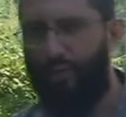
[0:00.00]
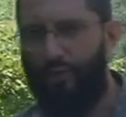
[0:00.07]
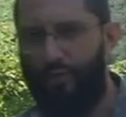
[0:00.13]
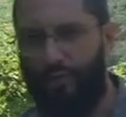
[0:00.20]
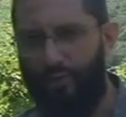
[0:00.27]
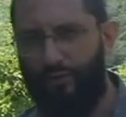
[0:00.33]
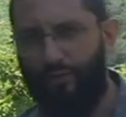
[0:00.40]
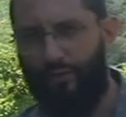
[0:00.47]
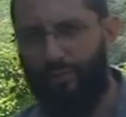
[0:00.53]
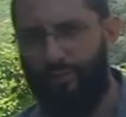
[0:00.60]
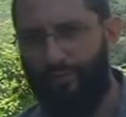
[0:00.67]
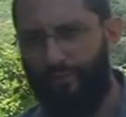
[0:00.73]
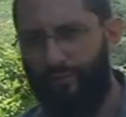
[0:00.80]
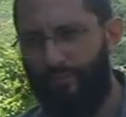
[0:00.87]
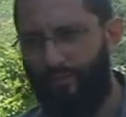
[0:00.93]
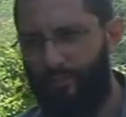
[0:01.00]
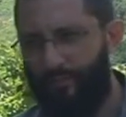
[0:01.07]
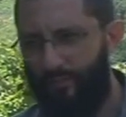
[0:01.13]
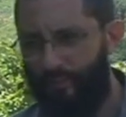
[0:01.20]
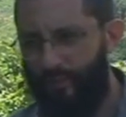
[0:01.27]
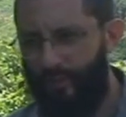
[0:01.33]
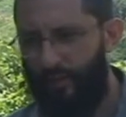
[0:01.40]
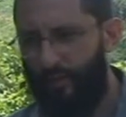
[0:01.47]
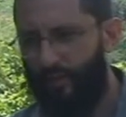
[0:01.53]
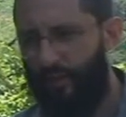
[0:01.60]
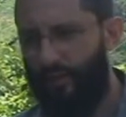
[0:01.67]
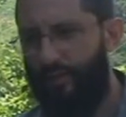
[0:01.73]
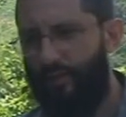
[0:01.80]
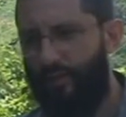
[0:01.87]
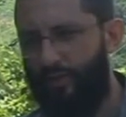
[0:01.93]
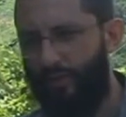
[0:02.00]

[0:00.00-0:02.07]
person. You're